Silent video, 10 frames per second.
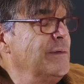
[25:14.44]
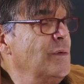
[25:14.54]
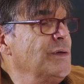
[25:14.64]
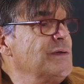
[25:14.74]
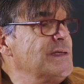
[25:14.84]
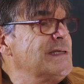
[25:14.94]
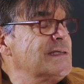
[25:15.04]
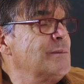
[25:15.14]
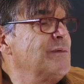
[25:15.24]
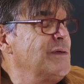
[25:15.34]
want to see
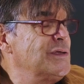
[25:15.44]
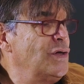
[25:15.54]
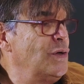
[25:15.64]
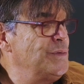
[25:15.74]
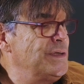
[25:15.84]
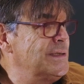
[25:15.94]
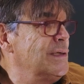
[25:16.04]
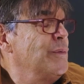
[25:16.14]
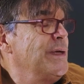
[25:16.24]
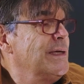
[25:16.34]
some of these objects,
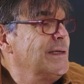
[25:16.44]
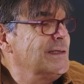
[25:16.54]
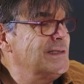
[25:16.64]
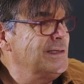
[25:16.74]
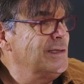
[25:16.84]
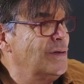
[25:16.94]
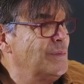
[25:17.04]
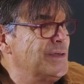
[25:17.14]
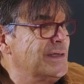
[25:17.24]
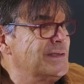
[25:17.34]
and where can they see the objects?